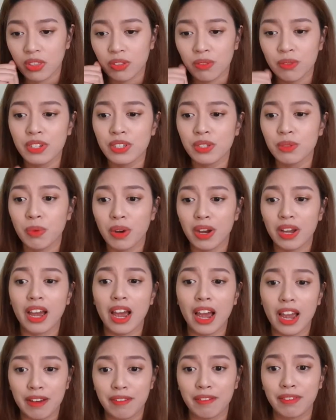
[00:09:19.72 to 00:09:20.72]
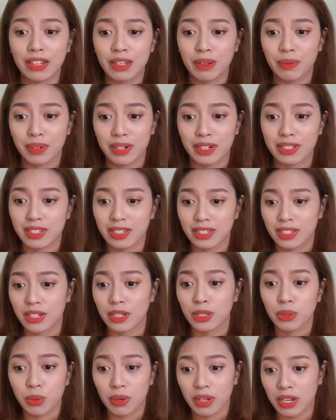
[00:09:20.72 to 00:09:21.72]
The reason why I really wanted to
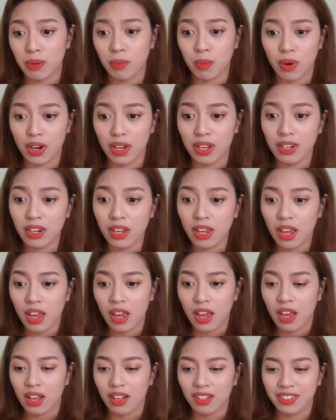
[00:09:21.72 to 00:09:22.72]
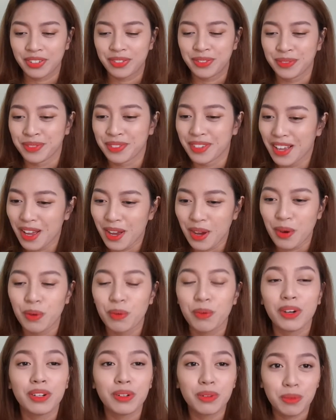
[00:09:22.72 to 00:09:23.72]
see 21,
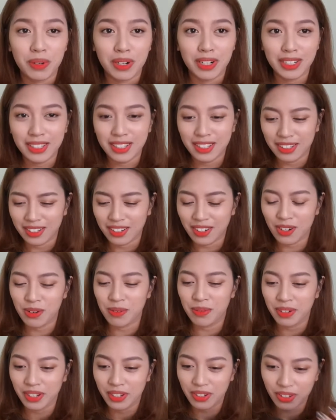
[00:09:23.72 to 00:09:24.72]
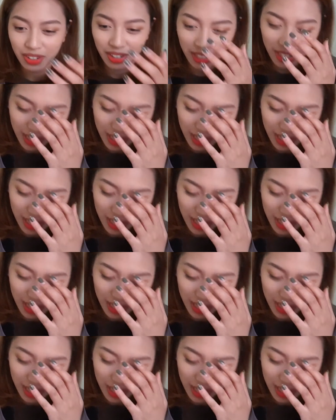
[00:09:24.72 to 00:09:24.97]
101, oh my god, I